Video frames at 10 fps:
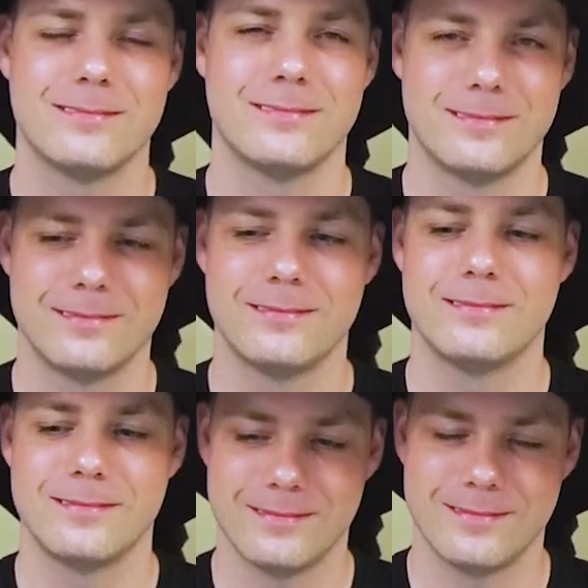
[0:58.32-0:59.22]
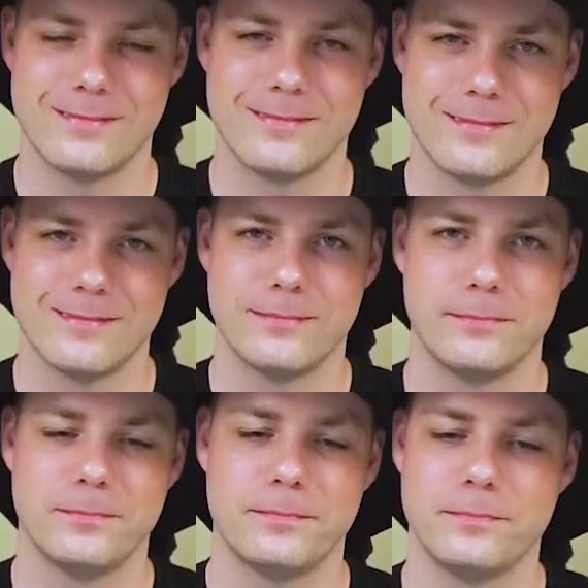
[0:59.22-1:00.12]

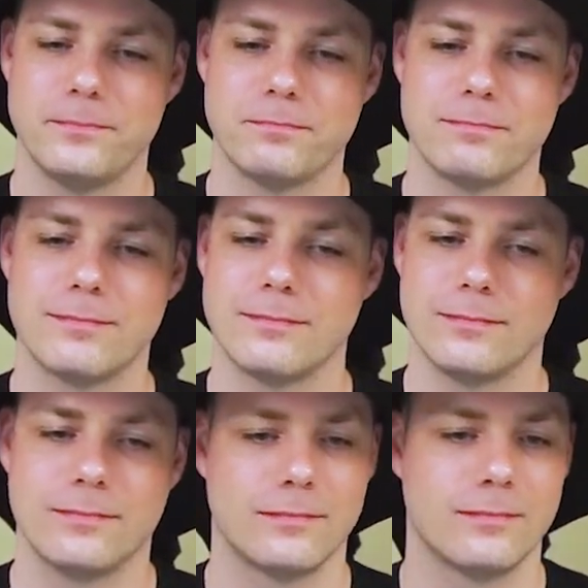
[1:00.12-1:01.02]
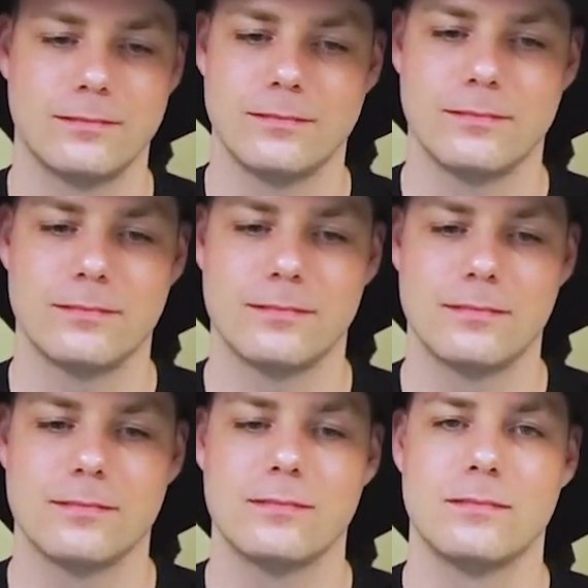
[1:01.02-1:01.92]

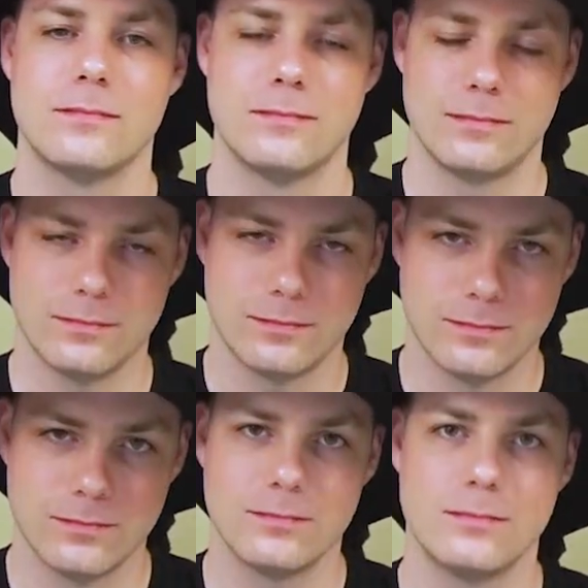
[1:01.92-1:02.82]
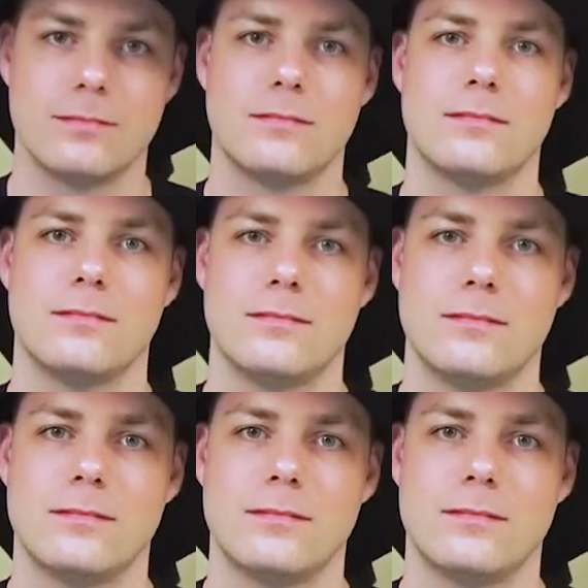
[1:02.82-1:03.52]
The person shown says nothing.